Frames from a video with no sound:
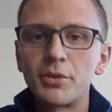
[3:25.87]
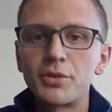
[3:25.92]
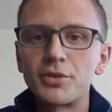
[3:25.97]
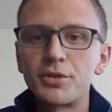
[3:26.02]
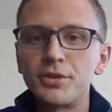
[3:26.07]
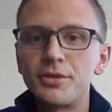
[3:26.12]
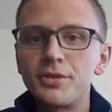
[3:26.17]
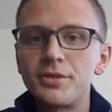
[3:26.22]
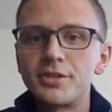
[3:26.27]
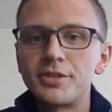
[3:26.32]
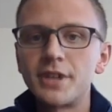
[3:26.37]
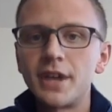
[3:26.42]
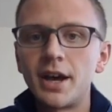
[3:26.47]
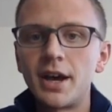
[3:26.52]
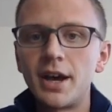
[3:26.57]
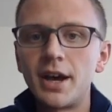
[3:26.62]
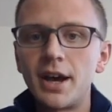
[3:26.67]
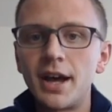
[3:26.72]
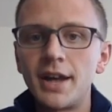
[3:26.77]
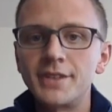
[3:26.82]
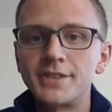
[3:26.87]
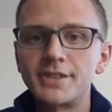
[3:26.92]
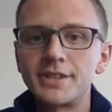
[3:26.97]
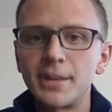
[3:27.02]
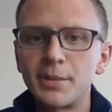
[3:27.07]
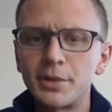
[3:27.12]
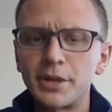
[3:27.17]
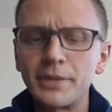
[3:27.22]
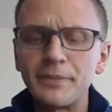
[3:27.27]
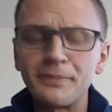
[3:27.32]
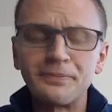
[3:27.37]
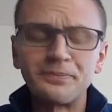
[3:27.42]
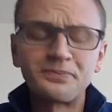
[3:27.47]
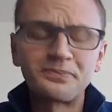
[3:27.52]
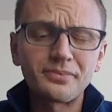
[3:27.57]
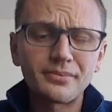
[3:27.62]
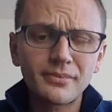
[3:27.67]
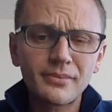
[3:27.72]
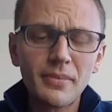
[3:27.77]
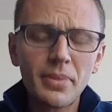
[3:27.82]
cruise on Celebrity.
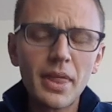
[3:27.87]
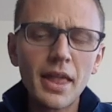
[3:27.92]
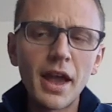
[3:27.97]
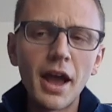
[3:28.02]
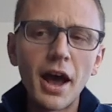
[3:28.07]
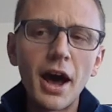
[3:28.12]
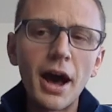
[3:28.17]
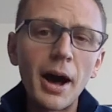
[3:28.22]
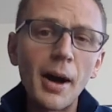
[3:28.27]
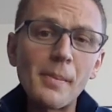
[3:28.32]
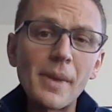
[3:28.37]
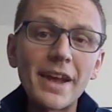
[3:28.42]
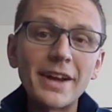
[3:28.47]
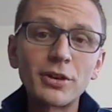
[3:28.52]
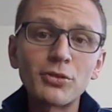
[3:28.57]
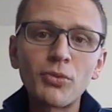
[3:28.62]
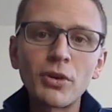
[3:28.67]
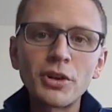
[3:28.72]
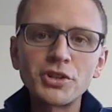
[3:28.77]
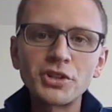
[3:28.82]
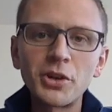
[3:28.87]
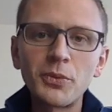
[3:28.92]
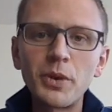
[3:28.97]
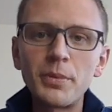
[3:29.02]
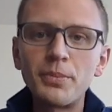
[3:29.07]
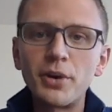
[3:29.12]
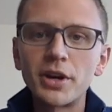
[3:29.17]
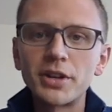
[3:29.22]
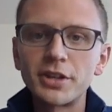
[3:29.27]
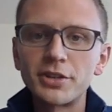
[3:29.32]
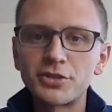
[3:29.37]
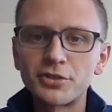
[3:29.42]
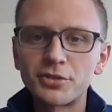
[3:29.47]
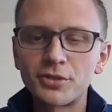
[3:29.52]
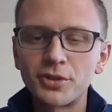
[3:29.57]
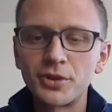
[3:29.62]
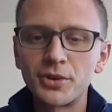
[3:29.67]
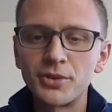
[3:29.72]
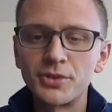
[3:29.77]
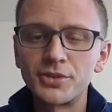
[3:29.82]
And originally we booked this
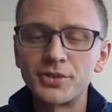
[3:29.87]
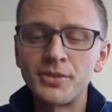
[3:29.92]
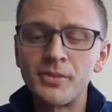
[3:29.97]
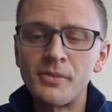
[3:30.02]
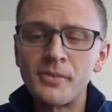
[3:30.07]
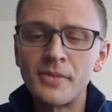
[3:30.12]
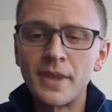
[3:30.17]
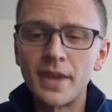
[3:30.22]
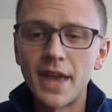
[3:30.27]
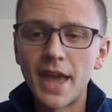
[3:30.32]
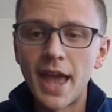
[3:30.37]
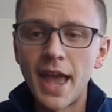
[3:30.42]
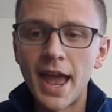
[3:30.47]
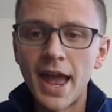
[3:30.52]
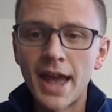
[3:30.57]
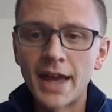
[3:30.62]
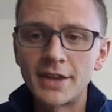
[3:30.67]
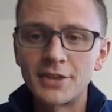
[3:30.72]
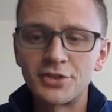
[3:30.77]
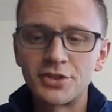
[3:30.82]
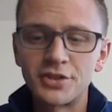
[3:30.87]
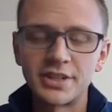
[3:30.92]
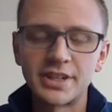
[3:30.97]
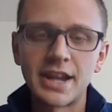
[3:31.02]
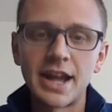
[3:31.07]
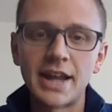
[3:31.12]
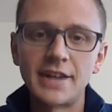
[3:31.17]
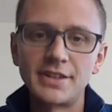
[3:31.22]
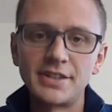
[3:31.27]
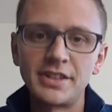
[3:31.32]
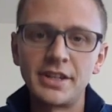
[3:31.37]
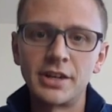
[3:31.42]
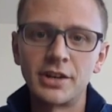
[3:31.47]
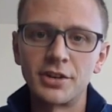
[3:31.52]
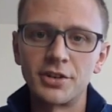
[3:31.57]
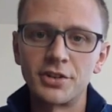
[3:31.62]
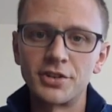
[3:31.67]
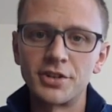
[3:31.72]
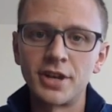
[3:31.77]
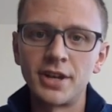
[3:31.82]
cruise as just a
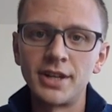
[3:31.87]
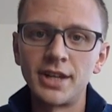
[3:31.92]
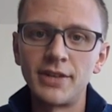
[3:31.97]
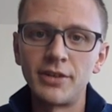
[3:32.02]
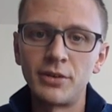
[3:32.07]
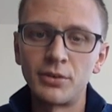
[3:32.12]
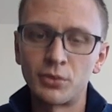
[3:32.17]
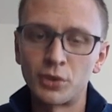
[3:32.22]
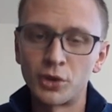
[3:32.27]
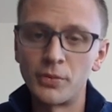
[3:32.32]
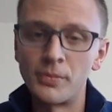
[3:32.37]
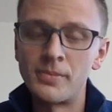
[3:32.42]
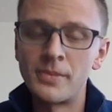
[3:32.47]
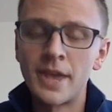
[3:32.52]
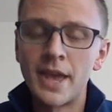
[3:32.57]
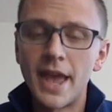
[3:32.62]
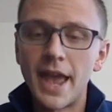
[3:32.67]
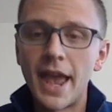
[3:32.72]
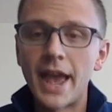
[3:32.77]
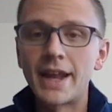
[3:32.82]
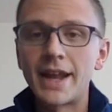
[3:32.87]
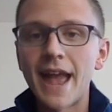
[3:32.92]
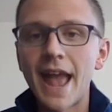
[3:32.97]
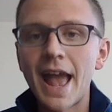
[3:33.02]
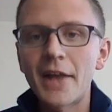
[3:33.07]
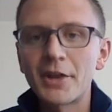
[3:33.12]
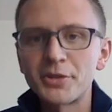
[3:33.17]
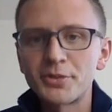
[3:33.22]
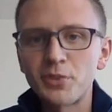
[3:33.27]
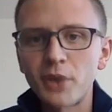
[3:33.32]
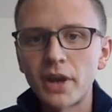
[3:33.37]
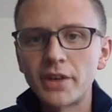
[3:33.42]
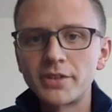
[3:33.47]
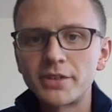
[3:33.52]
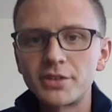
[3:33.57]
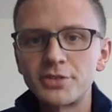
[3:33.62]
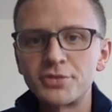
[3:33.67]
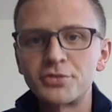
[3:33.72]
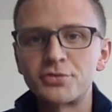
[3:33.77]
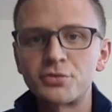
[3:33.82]
concierge level room. And as
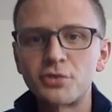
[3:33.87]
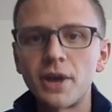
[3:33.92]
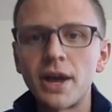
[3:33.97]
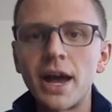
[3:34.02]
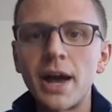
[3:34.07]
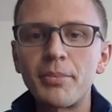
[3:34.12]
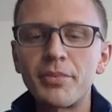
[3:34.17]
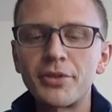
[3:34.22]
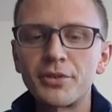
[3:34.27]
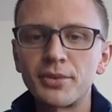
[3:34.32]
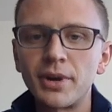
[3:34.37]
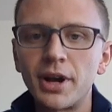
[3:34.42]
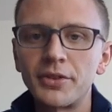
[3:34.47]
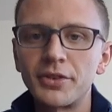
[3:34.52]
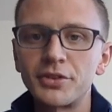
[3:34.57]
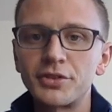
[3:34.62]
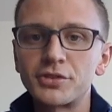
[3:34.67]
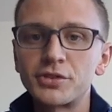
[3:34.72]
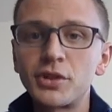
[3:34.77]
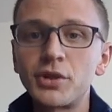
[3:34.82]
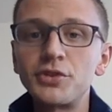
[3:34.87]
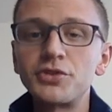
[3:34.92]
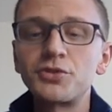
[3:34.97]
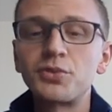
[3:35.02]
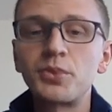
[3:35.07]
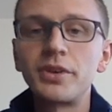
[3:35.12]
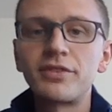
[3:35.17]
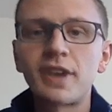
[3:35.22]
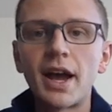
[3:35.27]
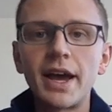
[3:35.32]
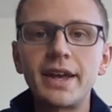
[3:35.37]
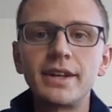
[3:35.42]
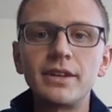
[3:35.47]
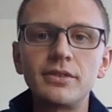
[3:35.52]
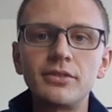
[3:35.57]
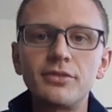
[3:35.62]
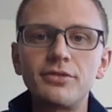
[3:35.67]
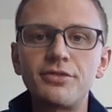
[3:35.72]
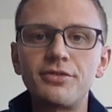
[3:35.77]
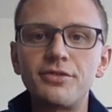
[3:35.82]
prices drop throughout this cruise, we've kind
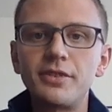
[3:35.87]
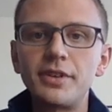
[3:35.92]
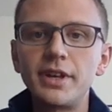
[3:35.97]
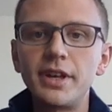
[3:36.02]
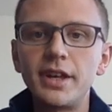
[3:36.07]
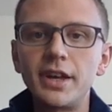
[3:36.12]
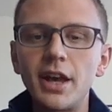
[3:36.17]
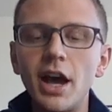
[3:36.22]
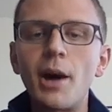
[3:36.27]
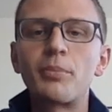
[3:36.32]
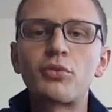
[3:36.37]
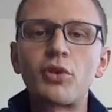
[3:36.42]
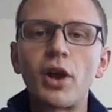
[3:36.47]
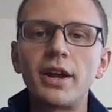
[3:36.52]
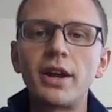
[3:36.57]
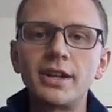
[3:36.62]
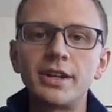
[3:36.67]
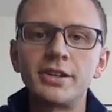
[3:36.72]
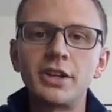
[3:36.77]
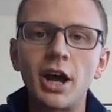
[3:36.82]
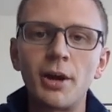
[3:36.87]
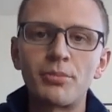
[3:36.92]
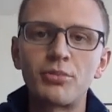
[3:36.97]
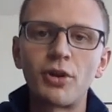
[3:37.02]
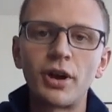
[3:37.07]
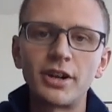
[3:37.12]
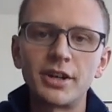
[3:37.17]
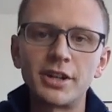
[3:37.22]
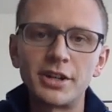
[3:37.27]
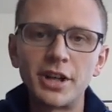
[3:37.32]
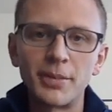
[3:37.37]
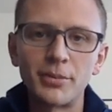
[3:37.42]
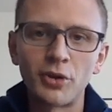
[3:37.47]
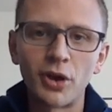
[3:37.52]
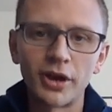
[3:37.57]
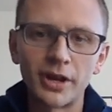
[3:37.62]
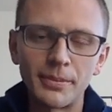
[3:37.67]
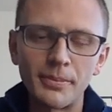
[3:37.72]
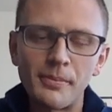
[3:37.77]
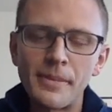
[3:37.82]
of upgraded and upgraded and
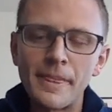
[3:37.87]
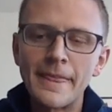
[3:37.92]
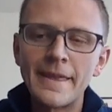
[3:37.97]
upgraded.